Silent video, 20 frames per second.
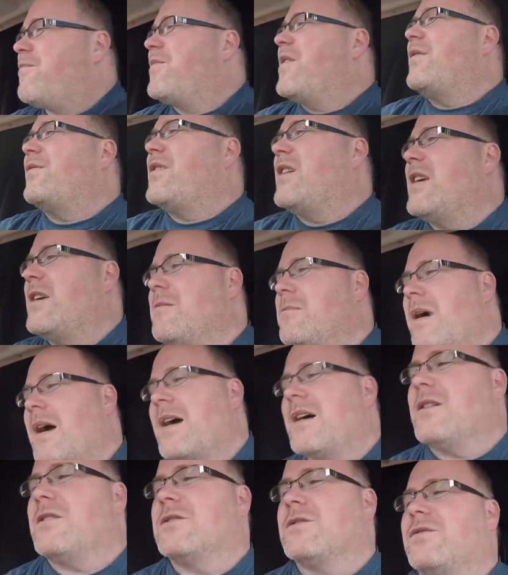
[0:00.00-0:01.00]
15
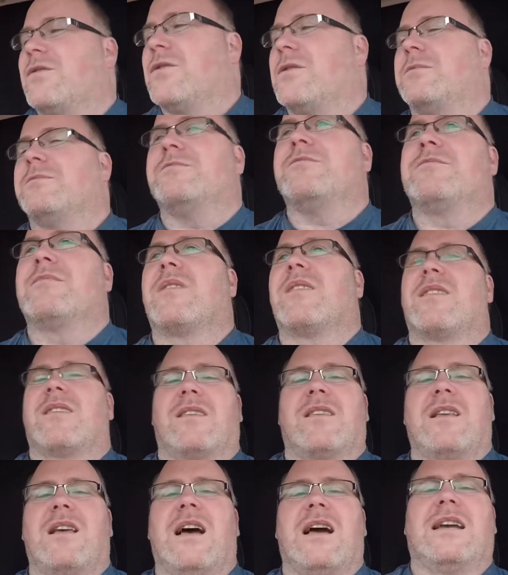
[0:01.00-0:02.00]
miles from,
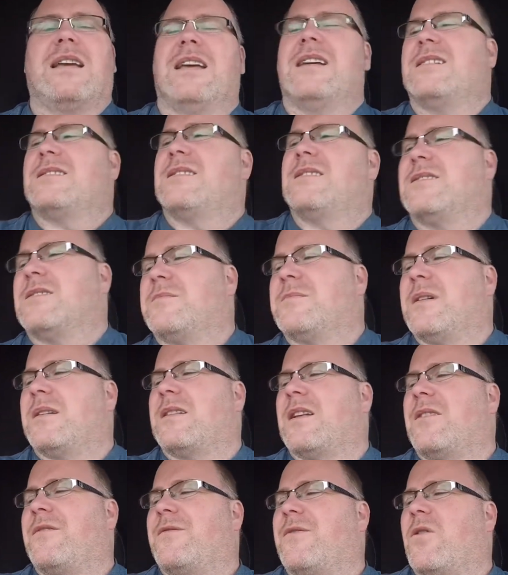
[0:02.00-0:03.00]
I guess it's about
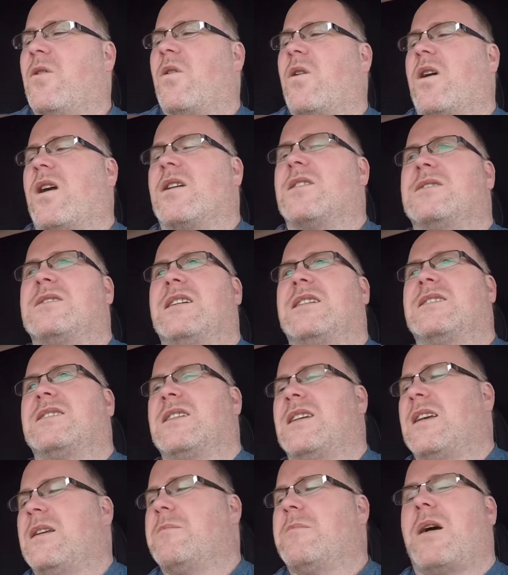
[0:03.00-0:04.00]
that far,
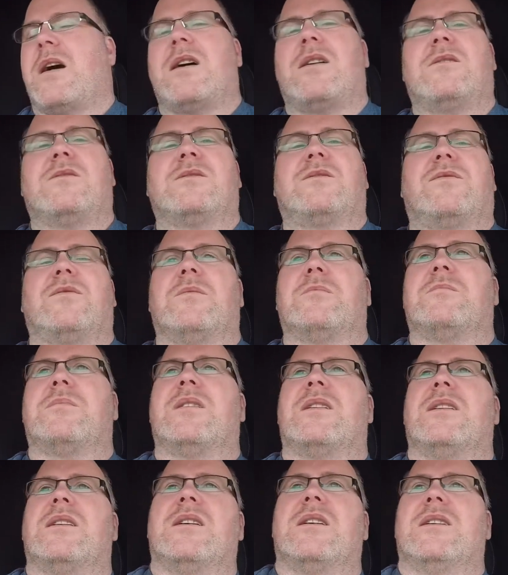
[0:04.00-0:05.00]
16 miles from
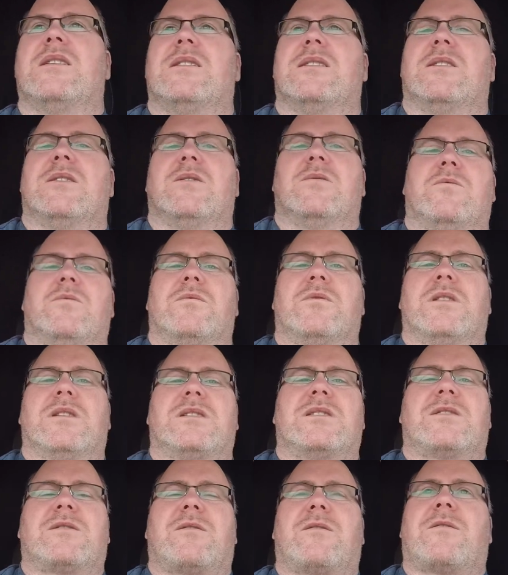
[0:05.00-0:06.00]

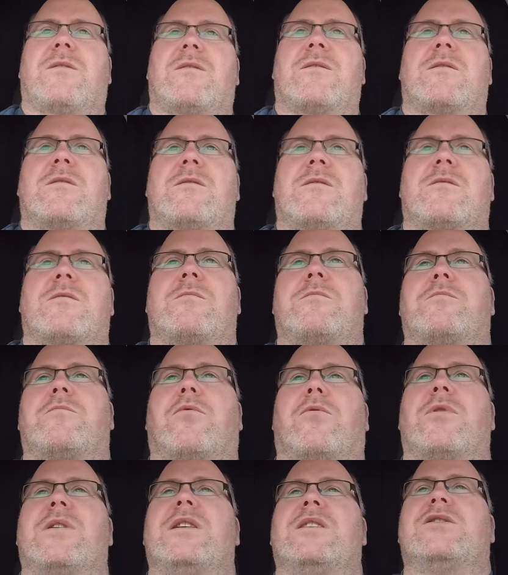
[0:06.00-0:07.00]
this
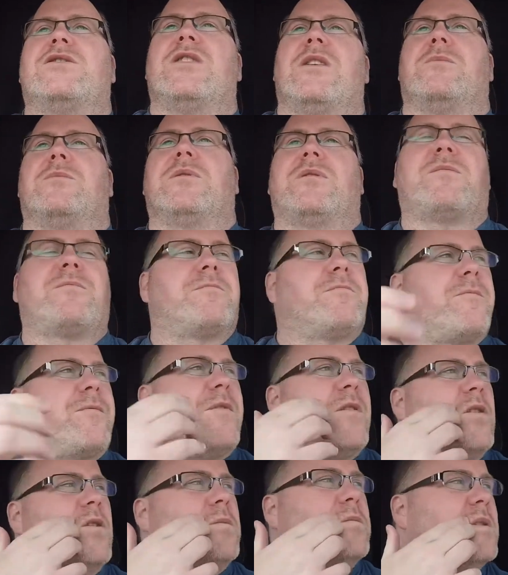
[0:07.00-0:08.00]
bridge that was
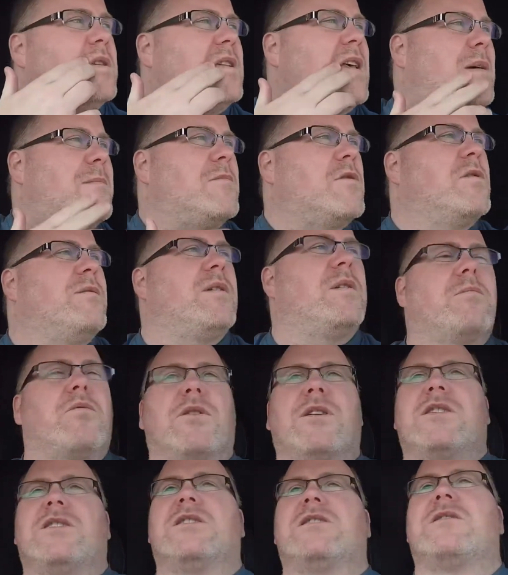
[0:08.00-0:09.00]
filmed in that movie
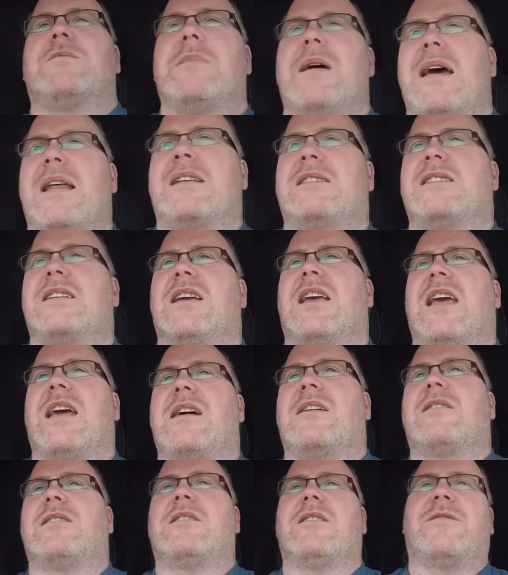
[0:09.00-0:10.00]
Bridges of Madison
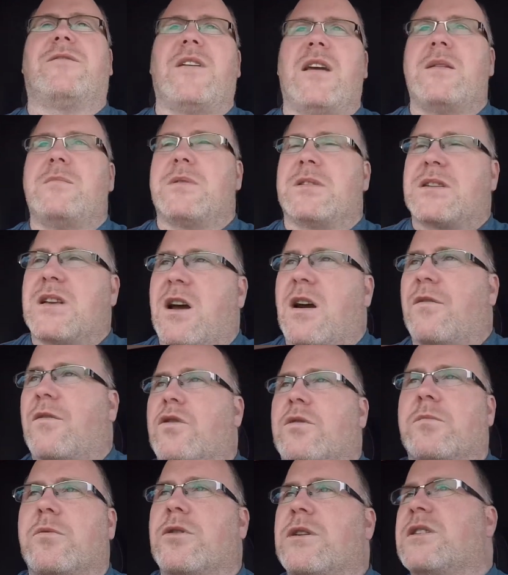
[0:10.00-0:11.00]
County, the famous
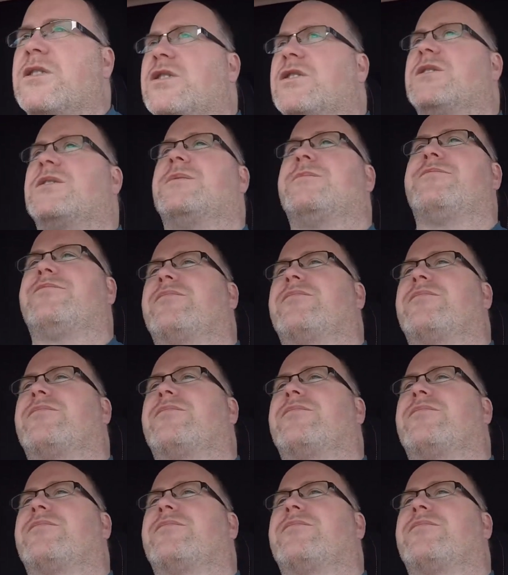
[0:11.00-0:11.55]
covered bridges.